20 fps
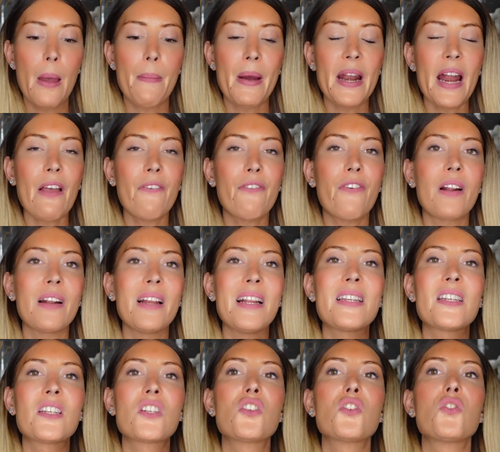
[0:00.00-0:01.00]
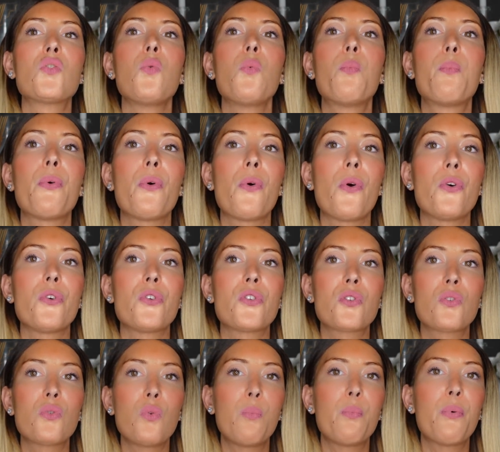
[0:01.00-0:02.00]
but I find it super,
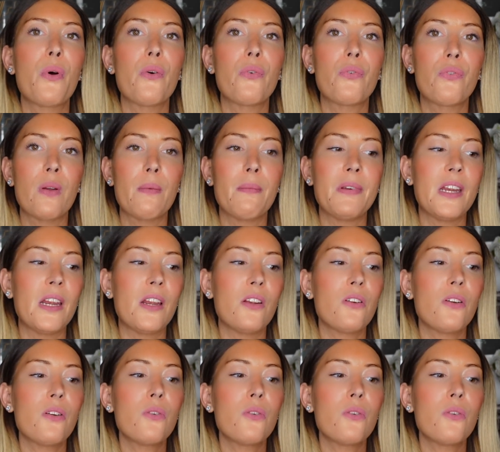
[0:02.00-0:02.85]
super feminine.